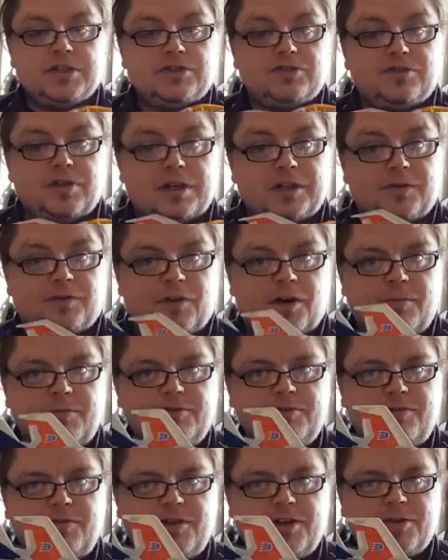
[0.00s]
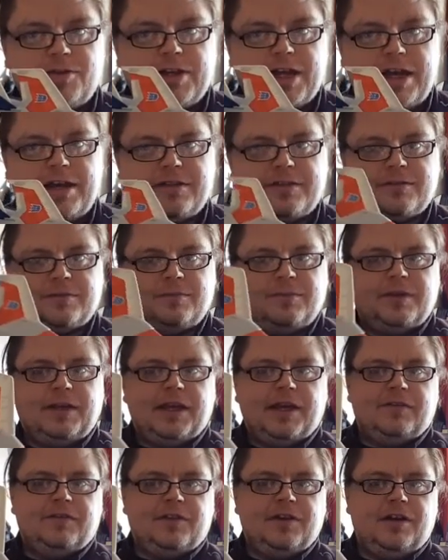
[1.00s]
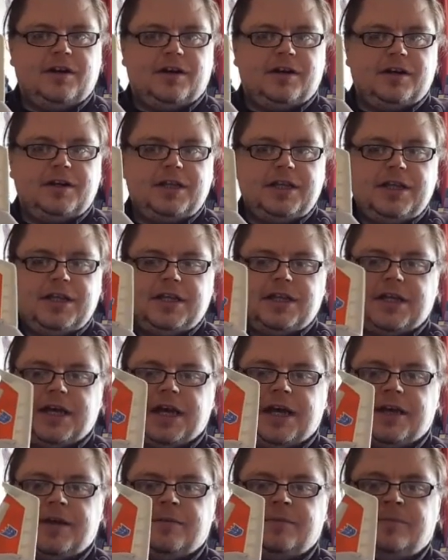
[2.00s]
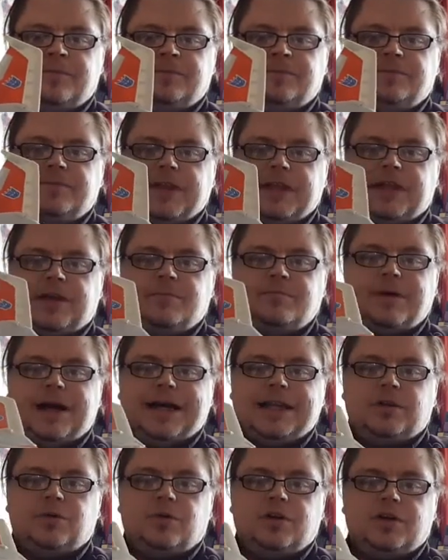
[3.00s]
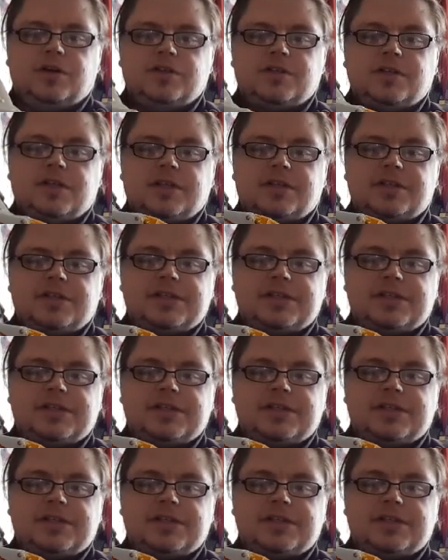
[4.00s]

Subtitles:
Transformers review, yes, and we have got Combiner Wars